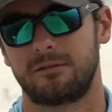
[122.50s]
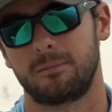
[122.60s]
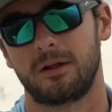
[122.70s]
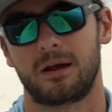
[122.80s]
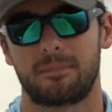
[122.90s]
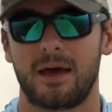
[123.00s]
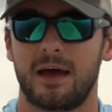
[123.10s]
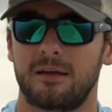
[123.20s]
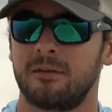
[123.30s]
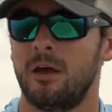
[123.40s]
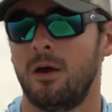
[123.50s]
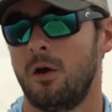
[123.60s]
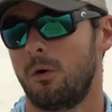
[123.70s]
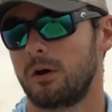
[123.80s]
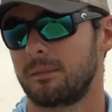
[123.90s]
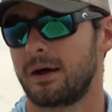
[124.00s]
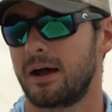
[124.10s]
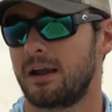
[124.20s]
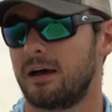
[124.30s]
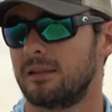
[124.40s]
Ziploc bags. Or you can buy
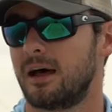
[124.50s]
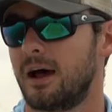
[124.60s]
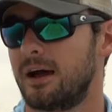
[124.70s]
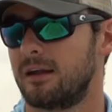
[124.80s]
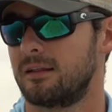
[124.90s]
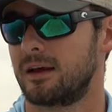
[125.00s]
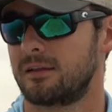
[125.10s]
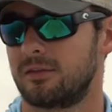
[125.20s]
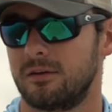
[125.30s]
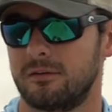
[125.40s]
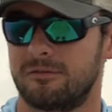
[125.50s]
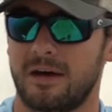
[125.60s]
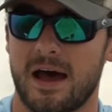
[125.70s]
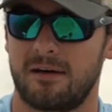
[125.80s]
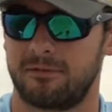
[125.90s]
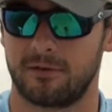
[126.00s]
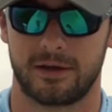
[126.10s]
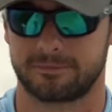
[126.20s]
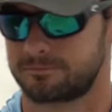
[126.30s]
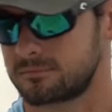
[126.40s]
it online in like the five to
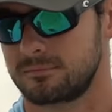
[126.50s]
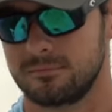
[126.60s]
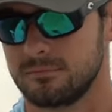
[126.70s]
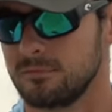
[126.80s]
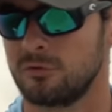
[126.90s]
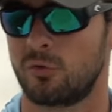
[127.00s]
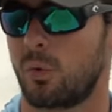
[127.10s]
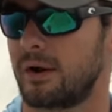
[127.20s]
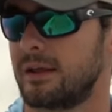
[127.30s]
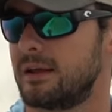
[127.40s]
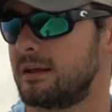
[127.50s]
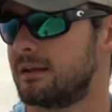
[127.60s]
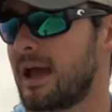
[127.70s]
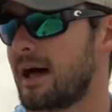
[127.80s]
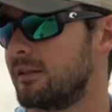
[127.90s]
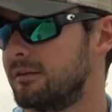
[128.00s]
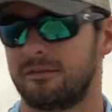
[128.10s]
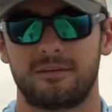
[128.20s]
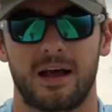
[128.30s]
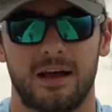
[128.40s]
like 20 gallon
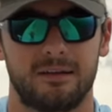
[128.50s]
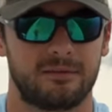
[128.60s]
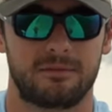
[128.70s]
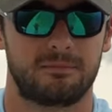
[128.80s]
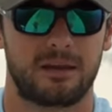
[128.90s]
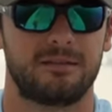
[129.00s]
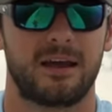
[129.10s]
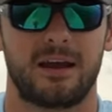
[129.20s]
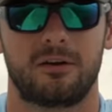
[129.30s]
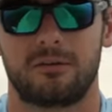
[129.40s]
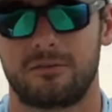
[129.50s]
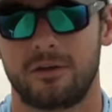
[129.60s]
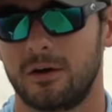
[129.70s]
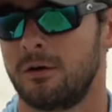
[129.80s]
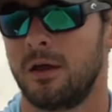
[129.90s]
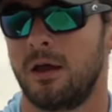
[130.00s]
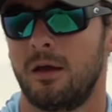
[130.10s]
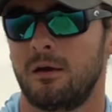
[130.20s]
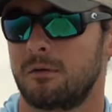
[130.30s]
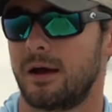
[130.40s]
size containers. So
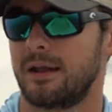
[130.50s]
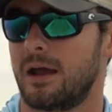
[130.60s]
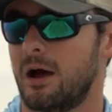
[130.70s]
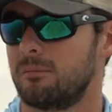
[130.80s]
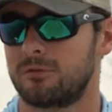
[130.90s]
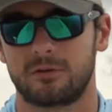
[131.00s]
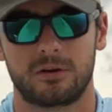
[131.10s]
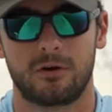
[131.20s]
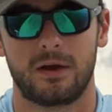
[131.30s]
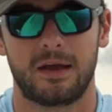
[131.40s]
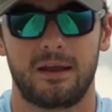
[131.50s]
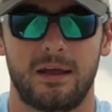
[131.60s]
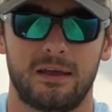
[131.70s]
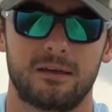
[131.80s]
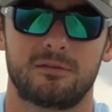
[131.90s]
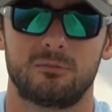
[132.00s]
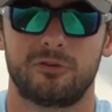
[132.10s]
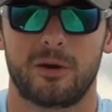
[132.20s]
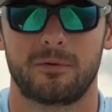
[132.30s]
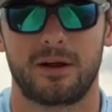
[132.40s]
right now I'm just gonna go ahead and get some
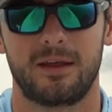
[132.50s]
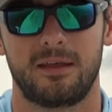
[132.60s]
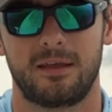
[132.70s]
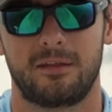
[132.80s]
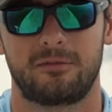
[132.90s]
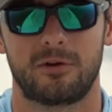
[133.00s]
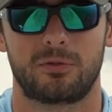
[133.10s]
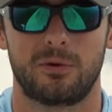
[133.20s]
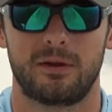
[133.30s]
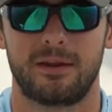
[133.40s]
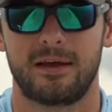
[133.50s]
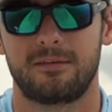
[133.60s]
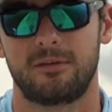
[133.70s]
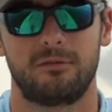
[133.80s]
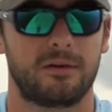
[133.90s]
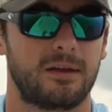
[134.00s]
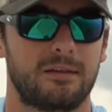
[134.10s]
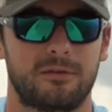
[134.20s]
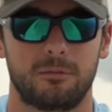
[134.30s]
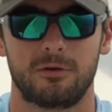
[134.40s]
chum ready and then start throwing a net, see if we can
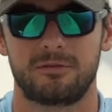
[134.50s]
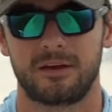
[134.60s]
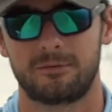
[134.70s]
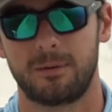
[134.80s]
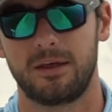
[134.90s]
get some good sized